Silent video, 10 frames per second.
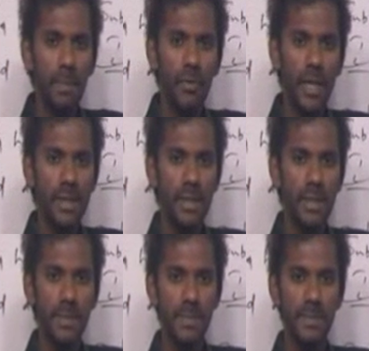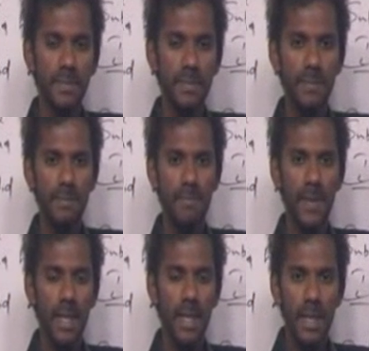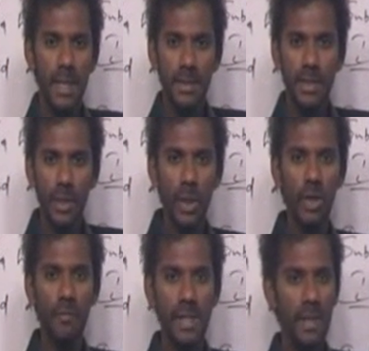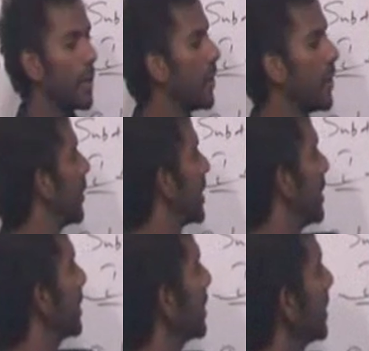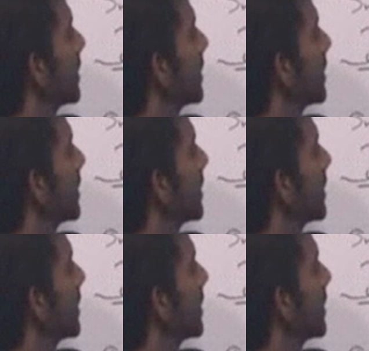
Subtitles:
perfect? The rule of present perfect is